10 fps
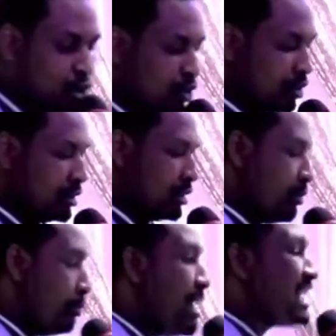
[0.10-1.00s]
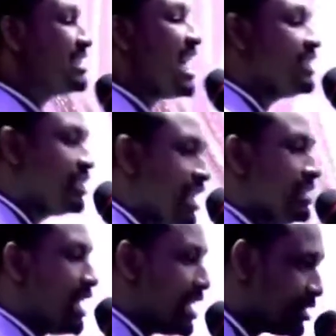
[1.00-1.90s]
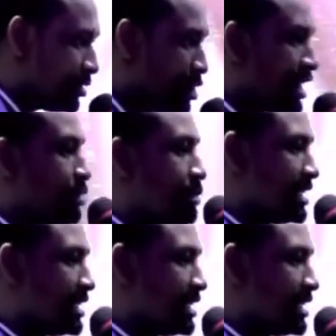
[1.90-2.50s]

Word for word: massage centers. What are you massaging?